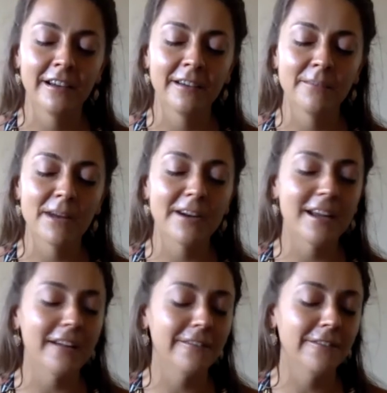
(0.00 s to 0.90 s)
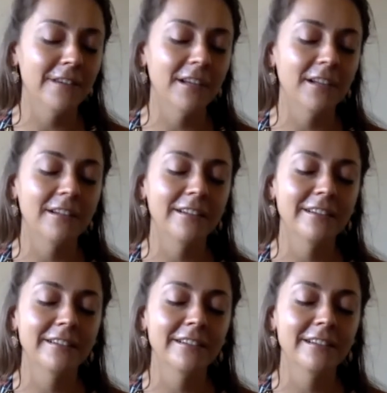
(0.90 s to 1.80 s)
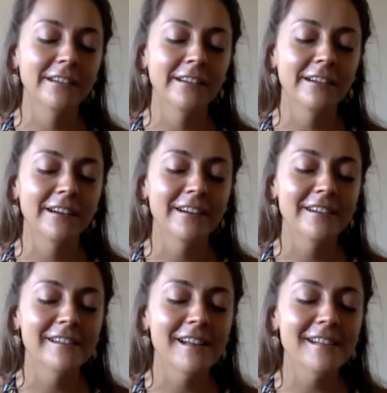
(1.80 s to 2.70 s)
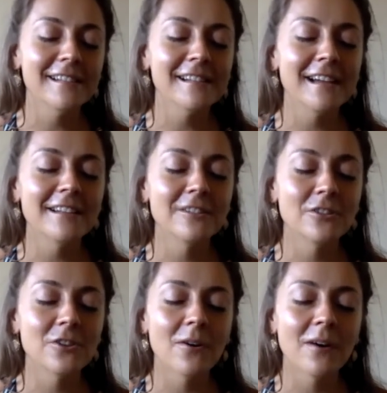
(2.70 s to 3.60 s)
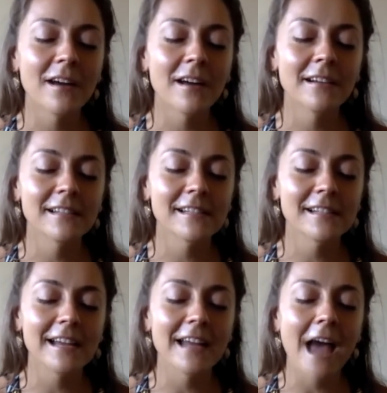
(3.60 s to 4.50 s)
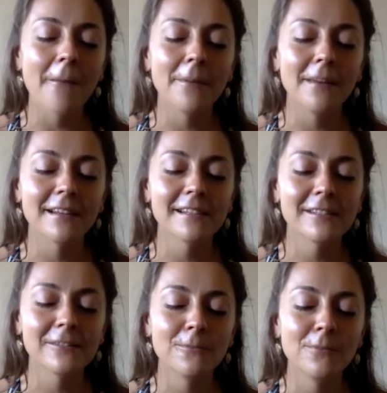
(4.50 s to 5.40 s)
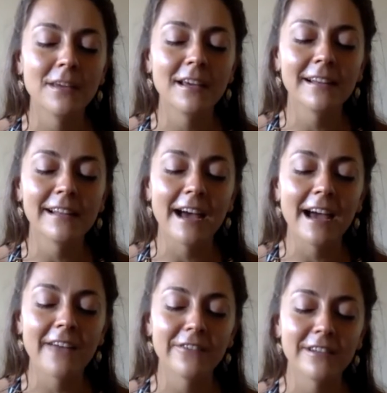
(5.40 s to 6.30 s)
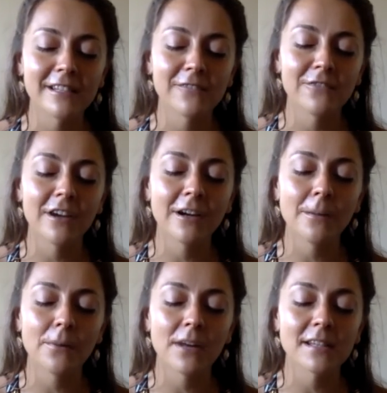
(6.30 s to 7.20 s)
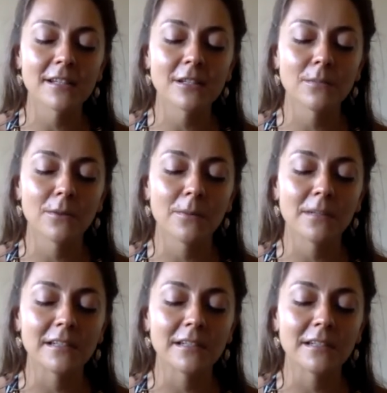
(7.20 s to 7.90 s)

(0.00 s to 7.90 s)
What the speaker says: Better yet, feel a slight joy, slight happiness to be alive in this very present moment.